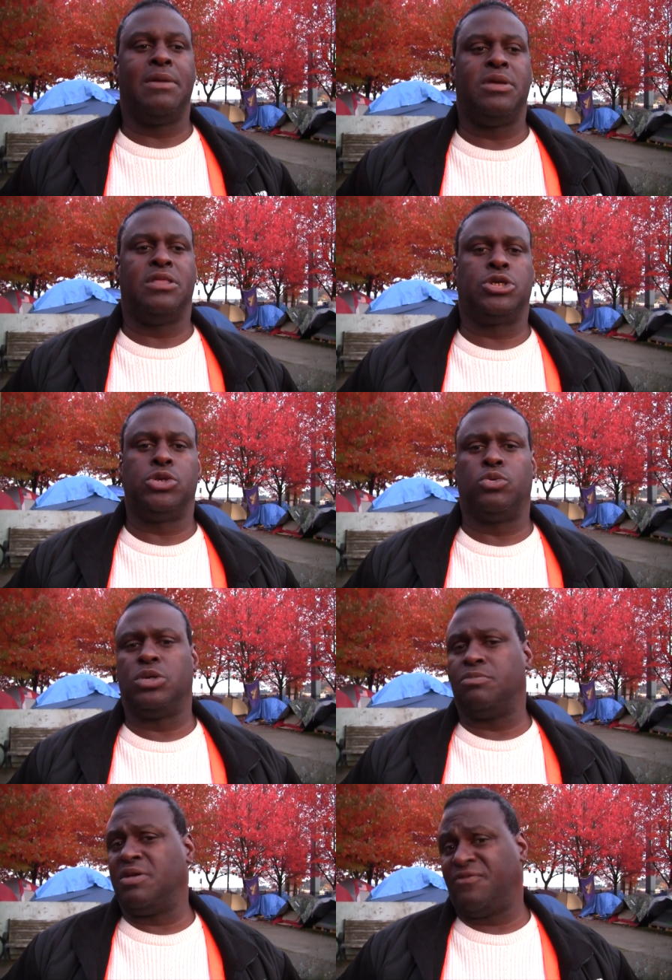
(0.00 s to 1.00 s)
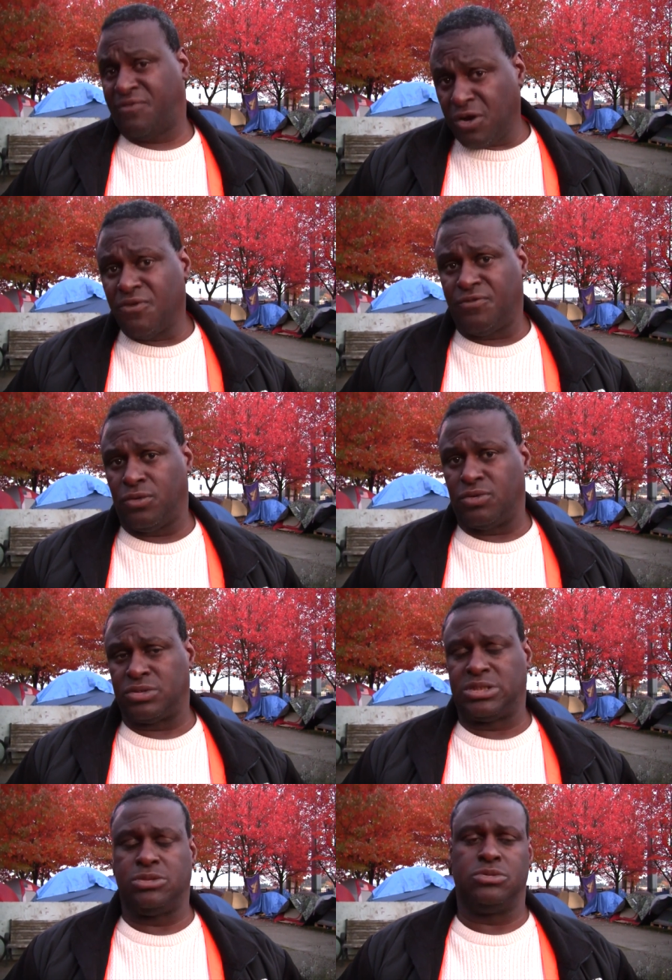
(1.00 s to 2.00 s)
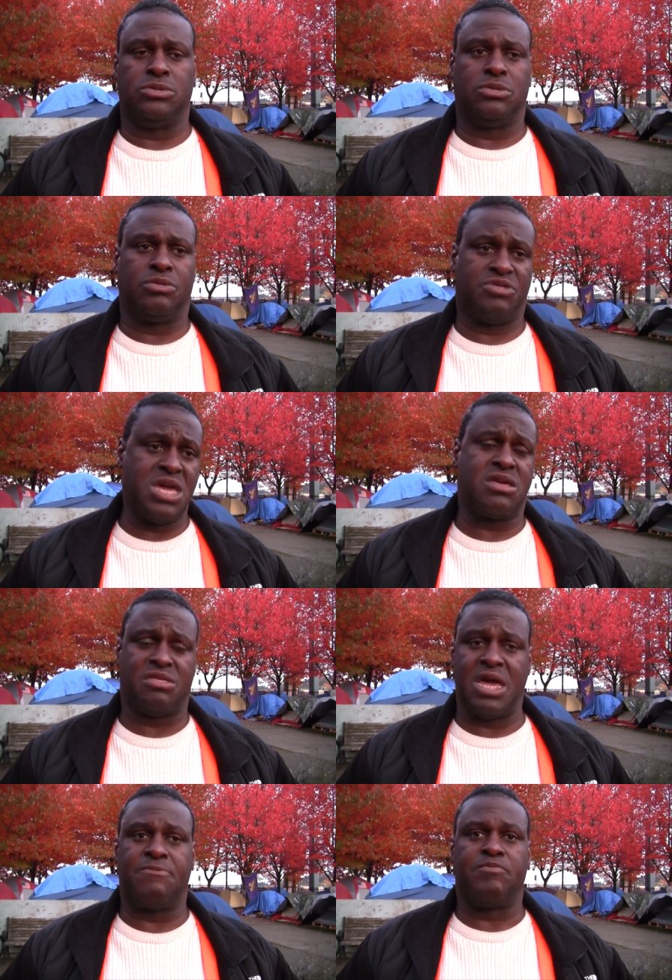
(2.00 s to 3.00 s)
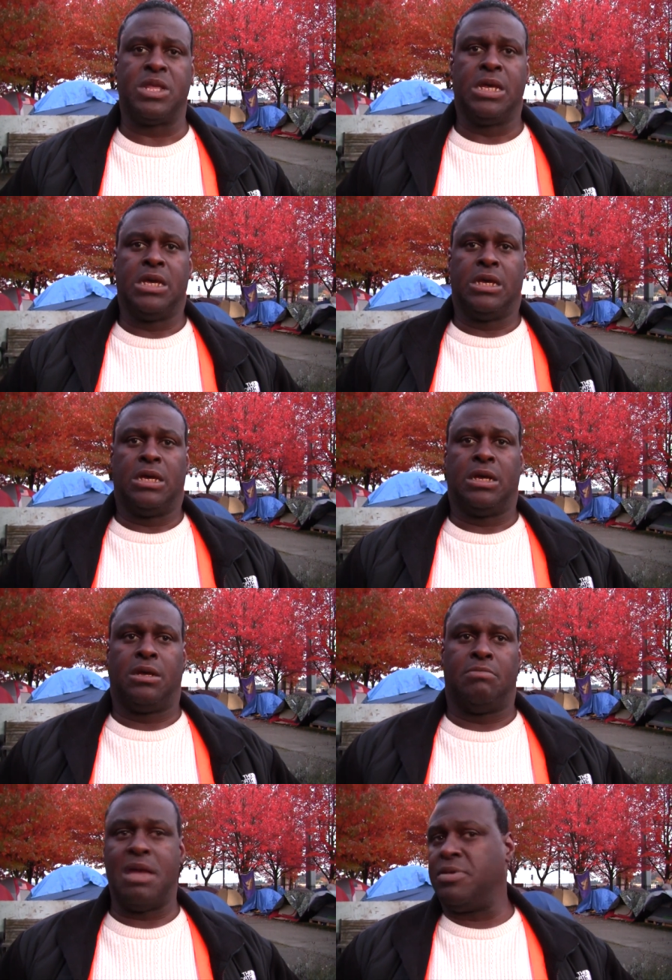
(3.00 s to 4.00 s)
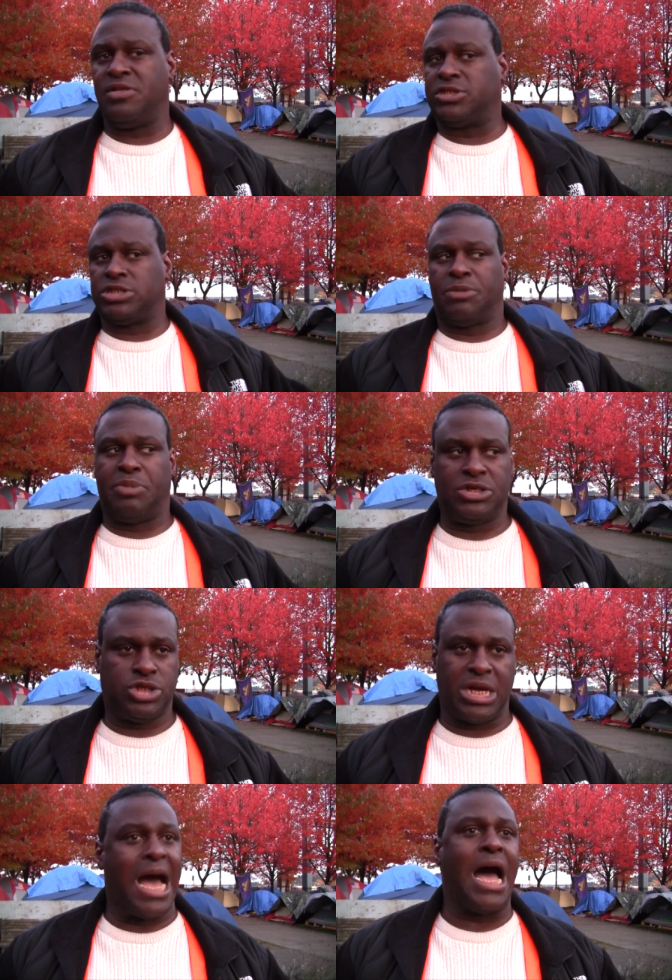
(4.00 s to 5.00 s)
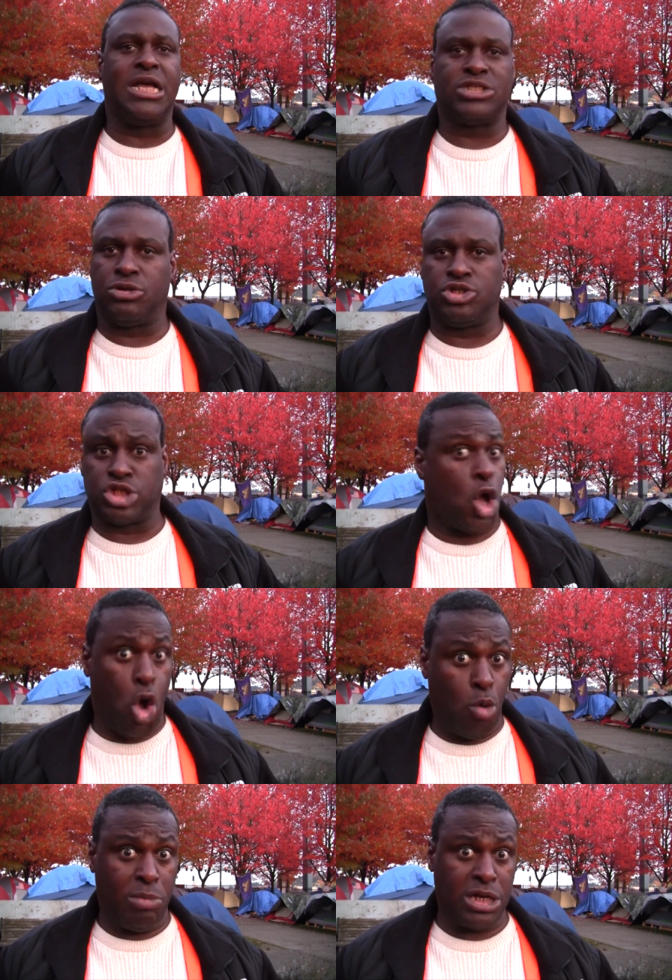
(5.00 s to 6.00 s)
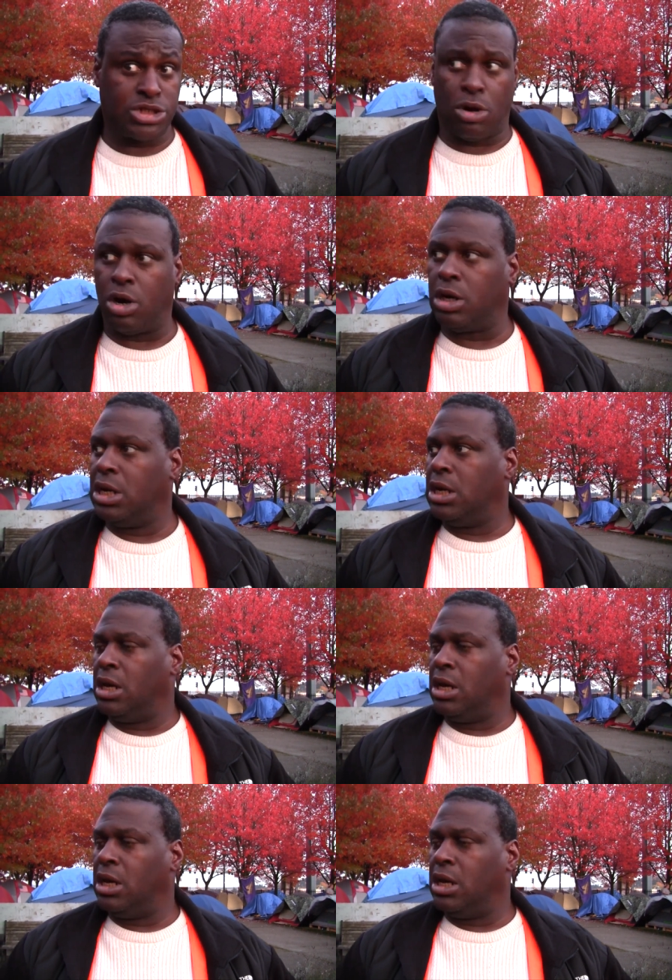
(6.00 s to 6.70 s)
maybe that you wouldn't be fearful to think that maybe this is a bunch of guys that are just homeless or